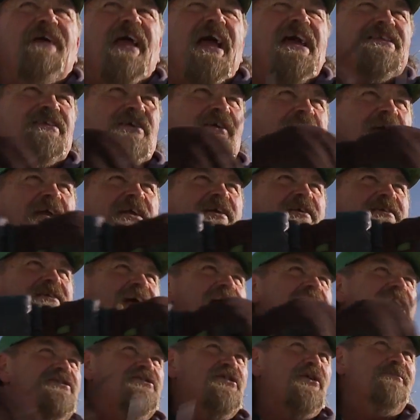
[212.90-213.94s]
had your
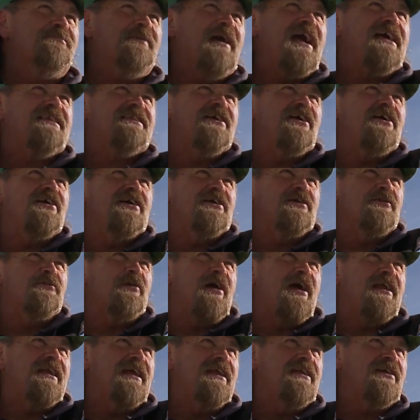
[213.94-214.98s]
introduction back there, are you
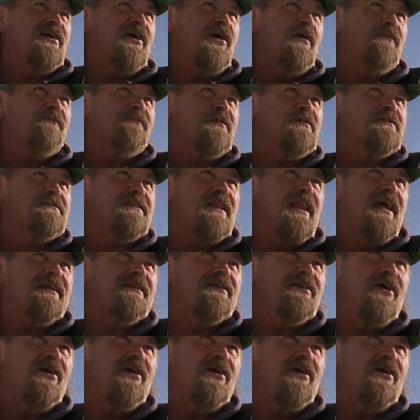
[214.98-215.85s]
ready to go for a sled